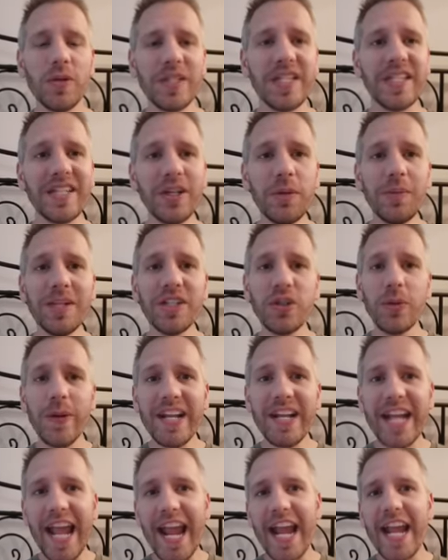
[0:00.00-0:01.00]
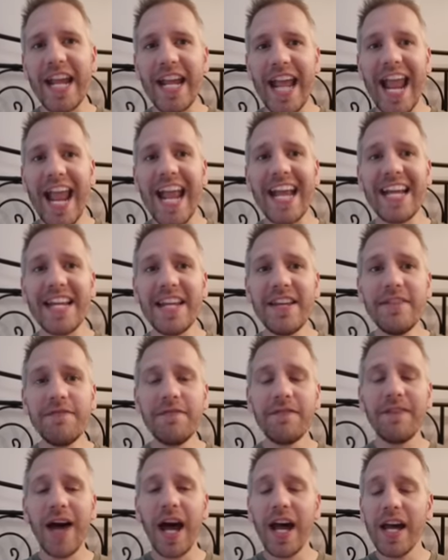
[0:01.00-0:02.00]
Today I'll be doing a
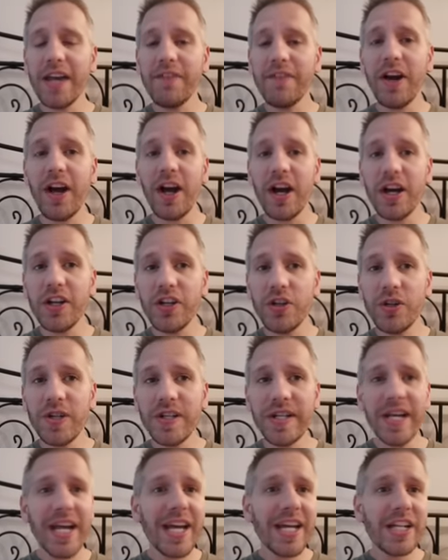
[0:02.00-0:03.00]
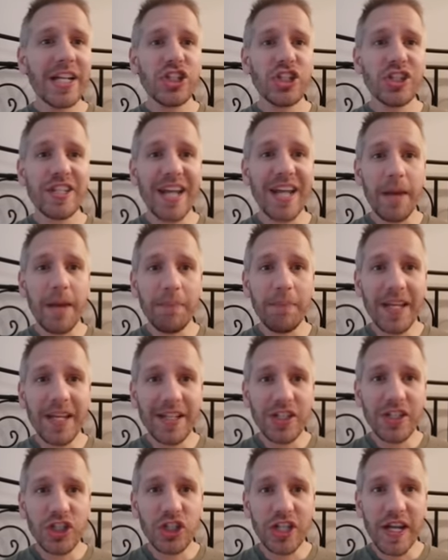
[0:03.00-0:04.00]
8500
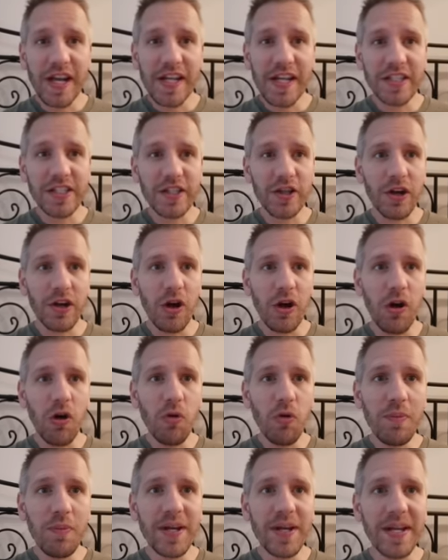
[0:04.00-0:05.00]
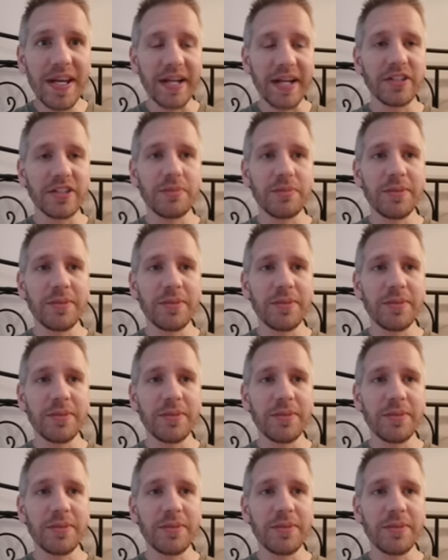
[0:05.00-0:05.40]
champion chest openings.